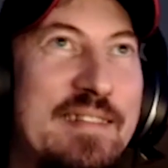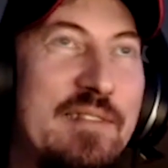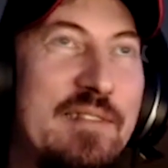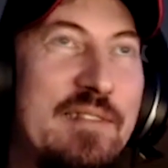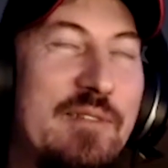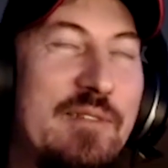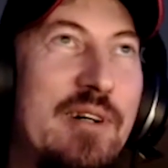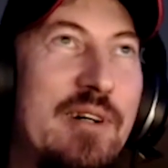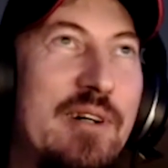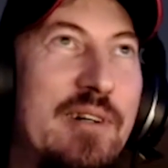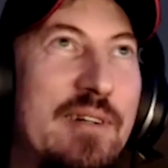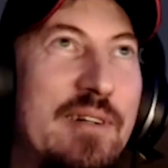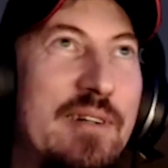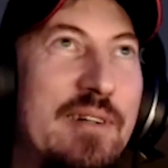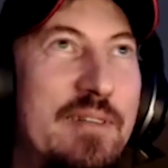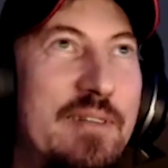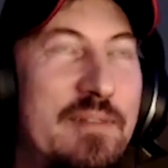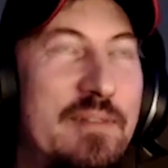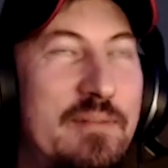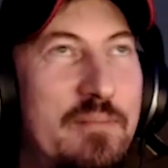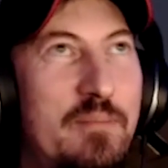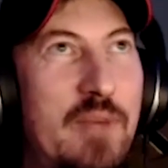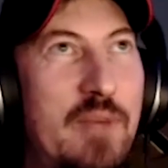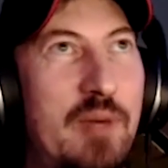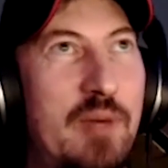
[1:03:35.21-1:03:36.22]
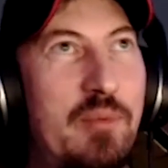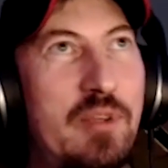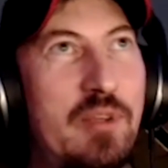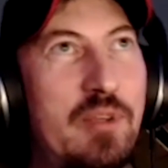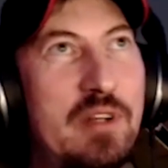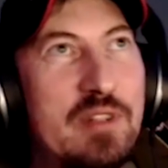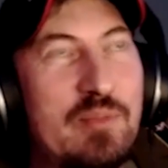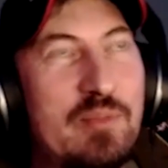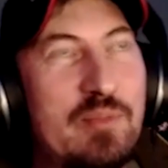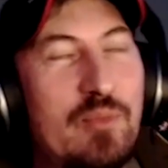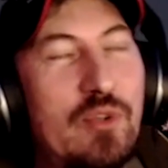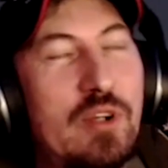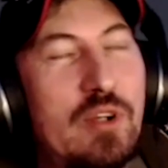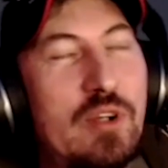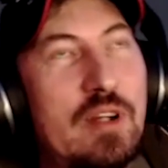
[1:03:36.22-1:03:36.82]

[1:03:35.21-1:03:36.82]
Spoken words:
Well, maybe there's more.